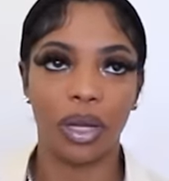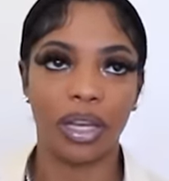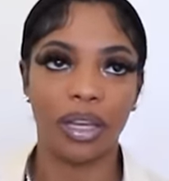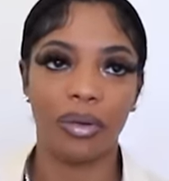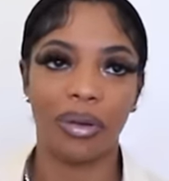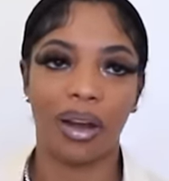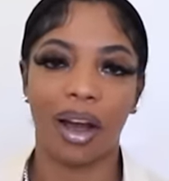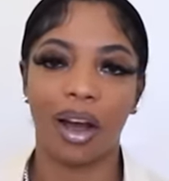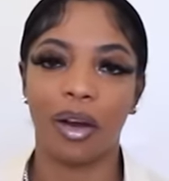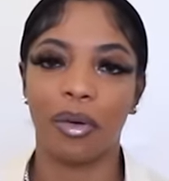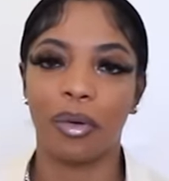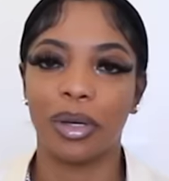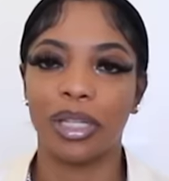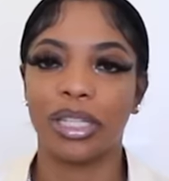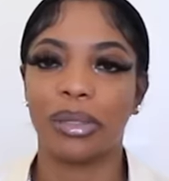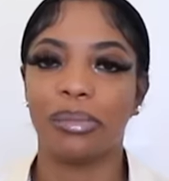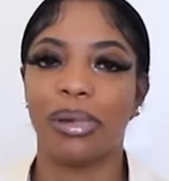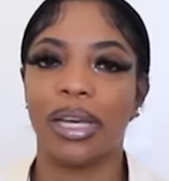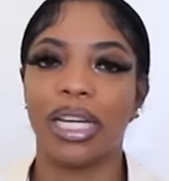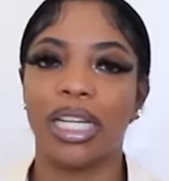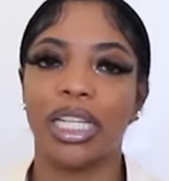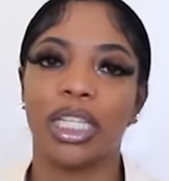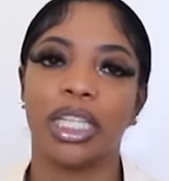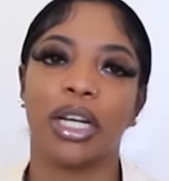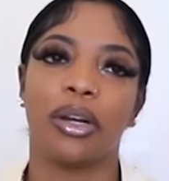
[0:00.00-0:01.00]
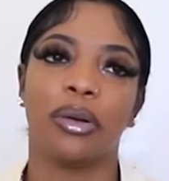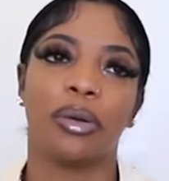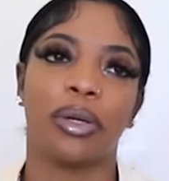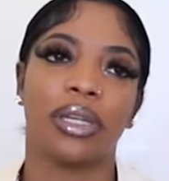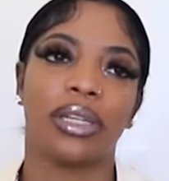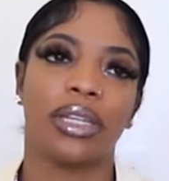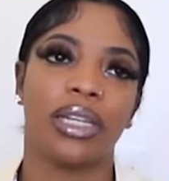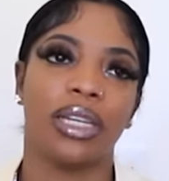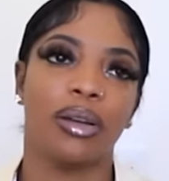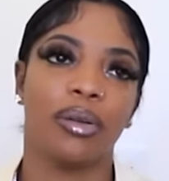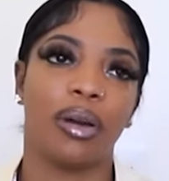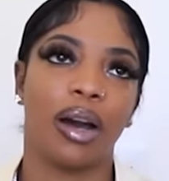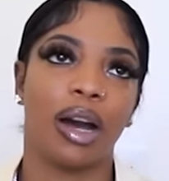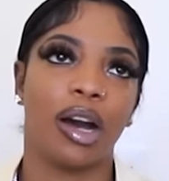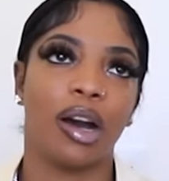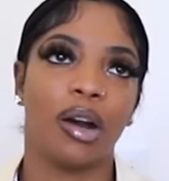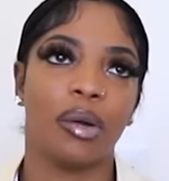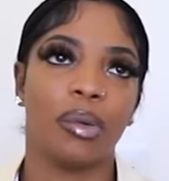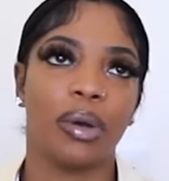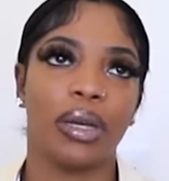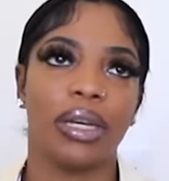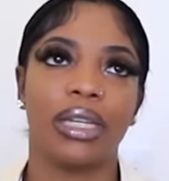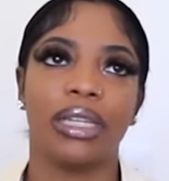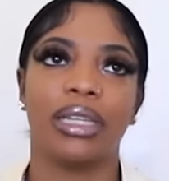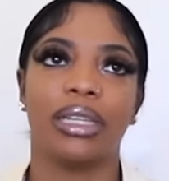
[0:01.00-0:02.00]
He will always make jokes. He will
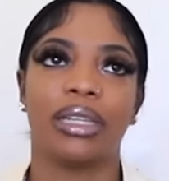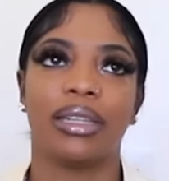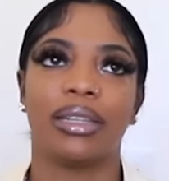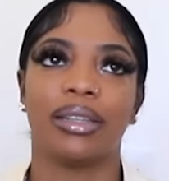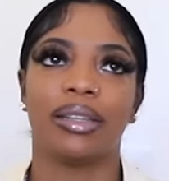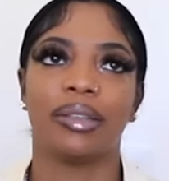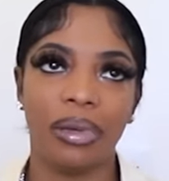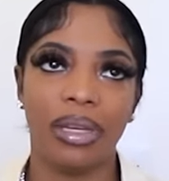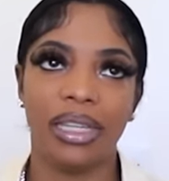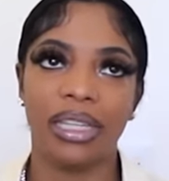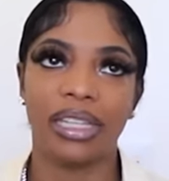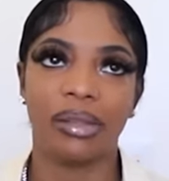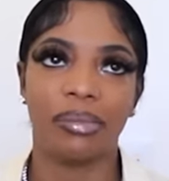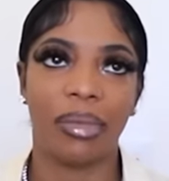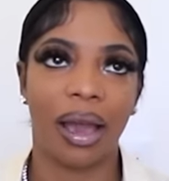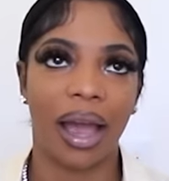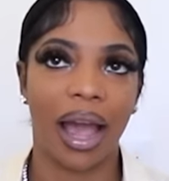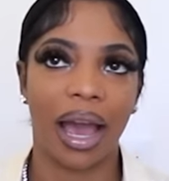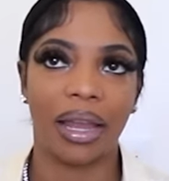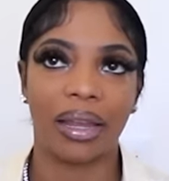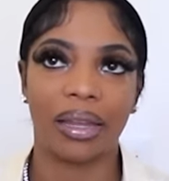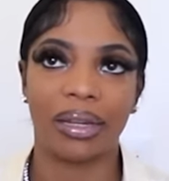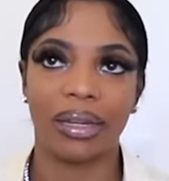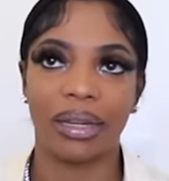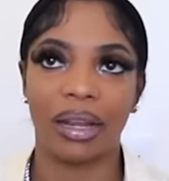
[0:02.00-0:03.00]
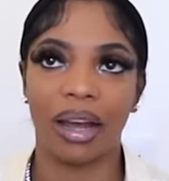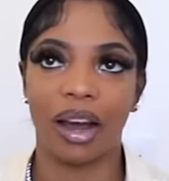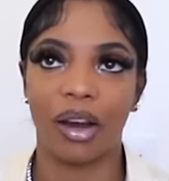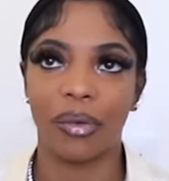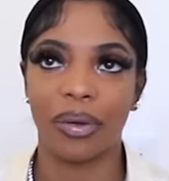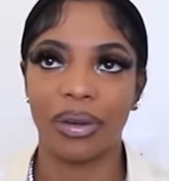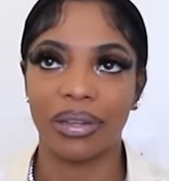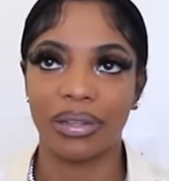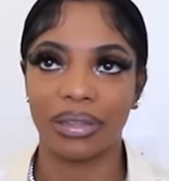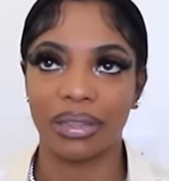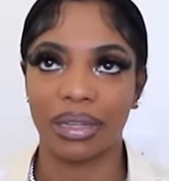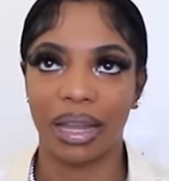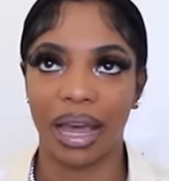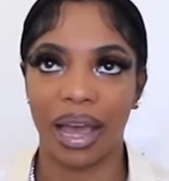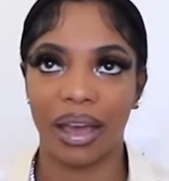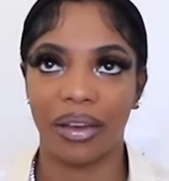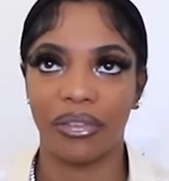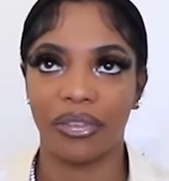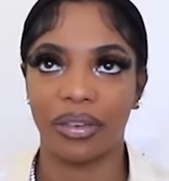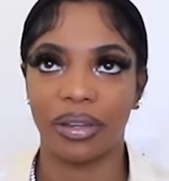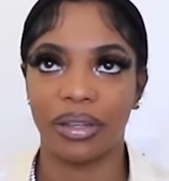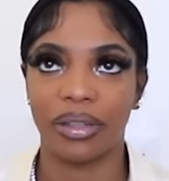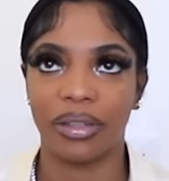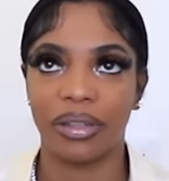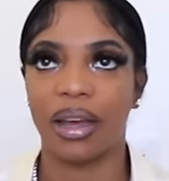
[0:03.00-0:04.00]
always be smiling and always
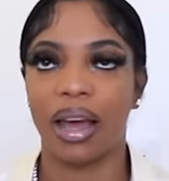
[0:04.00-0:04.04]
laughing.